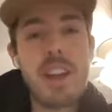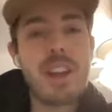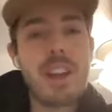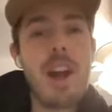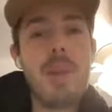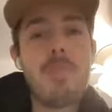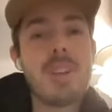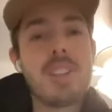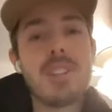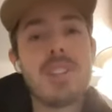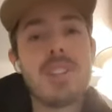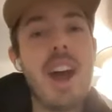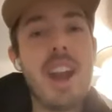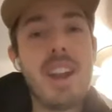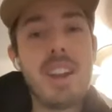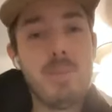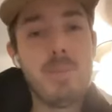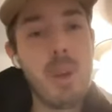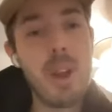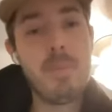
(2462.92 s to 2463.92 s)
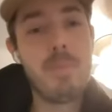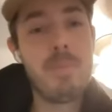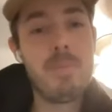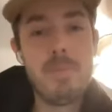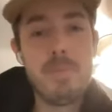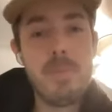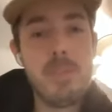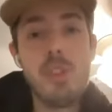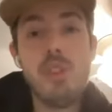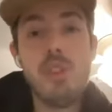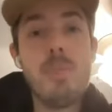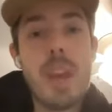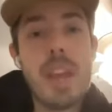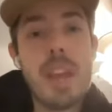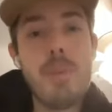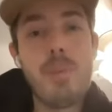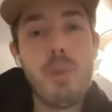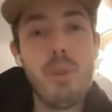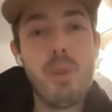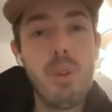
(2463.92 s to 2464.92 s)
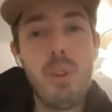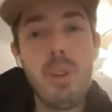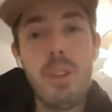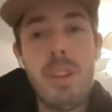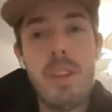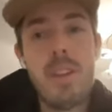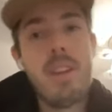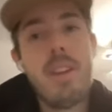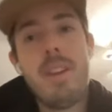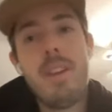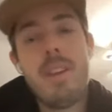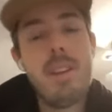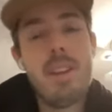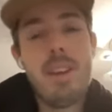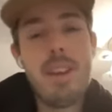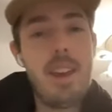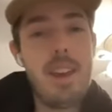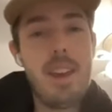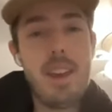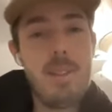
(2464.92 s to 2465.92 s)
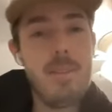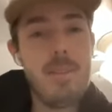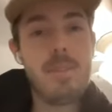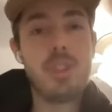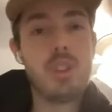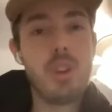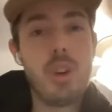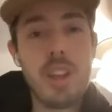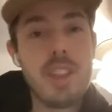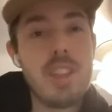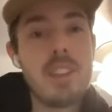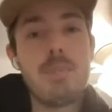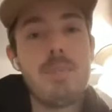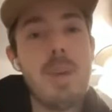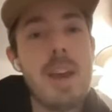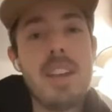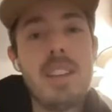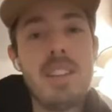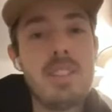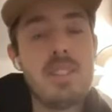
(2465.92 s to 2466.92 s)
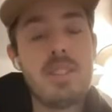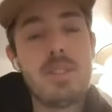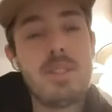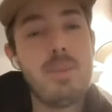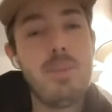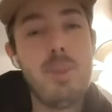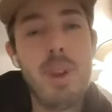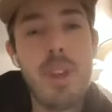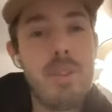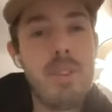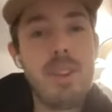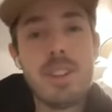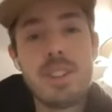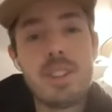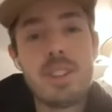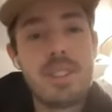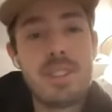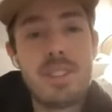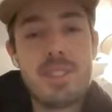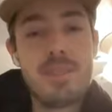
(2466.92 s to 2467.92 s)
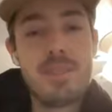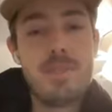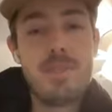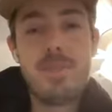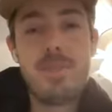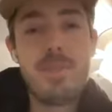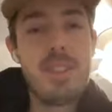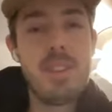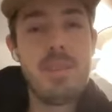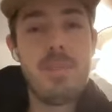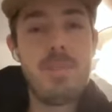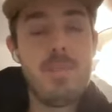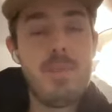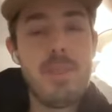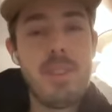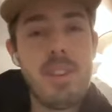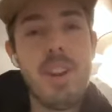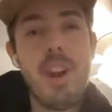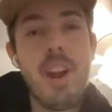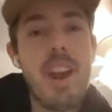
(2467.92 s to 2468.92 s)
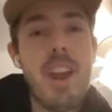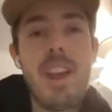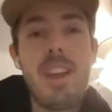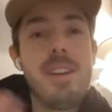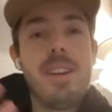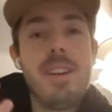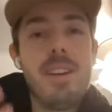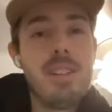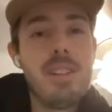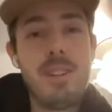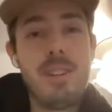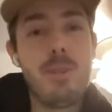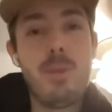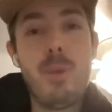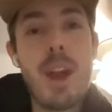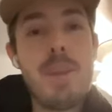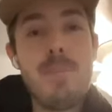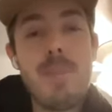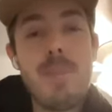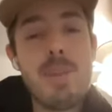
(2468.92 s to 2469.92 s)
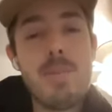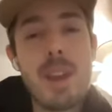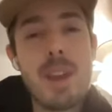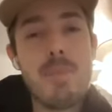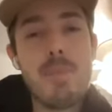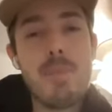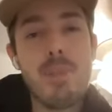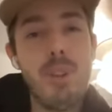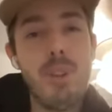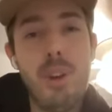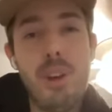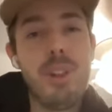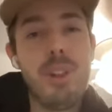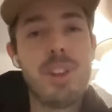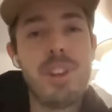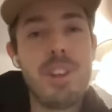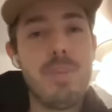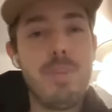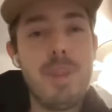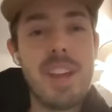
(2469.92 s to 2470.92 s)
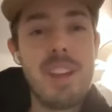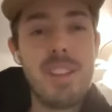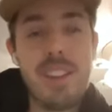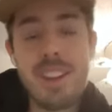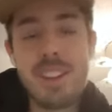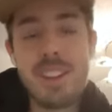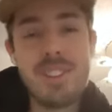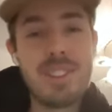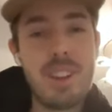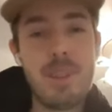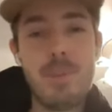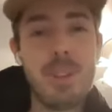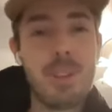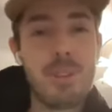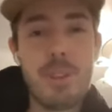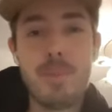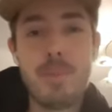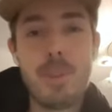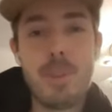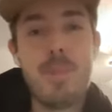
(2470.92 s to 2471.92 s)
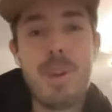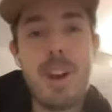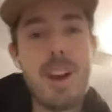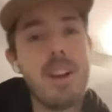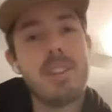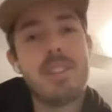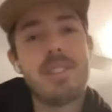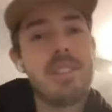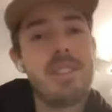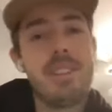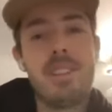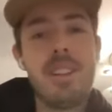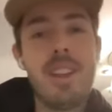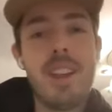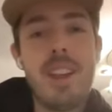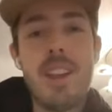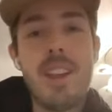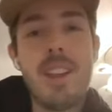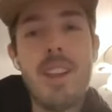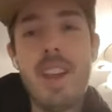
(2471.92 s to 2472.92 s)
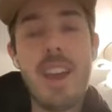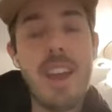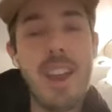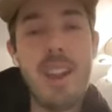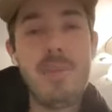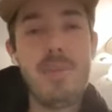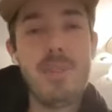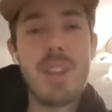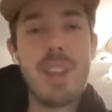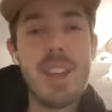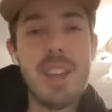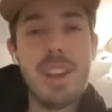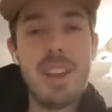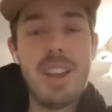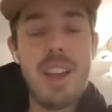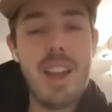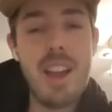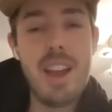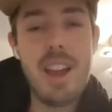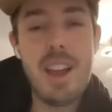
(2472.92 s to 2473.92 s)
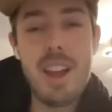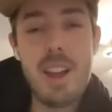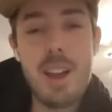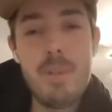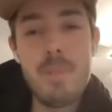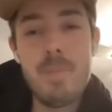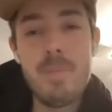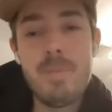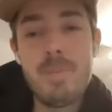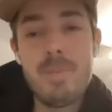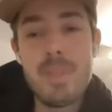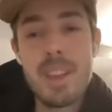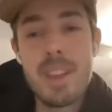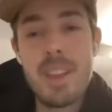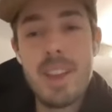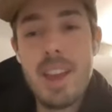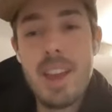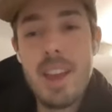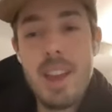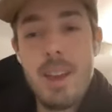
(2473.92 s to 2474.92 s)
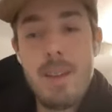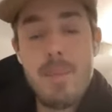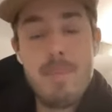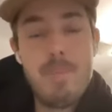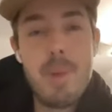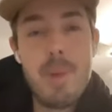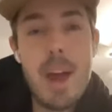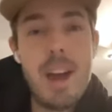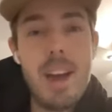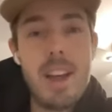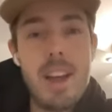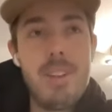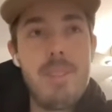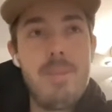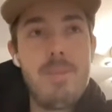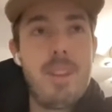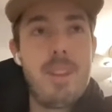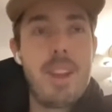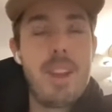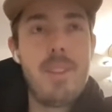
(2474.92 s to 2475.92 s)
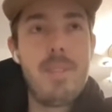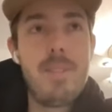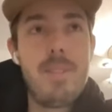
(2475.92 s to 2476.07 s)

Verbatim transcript: wrong. Like, I'm excited when new people join the space, whether it's, you know, it, there are way many people earlier than me, like you said, with CryptoPunks and and everything. Um, but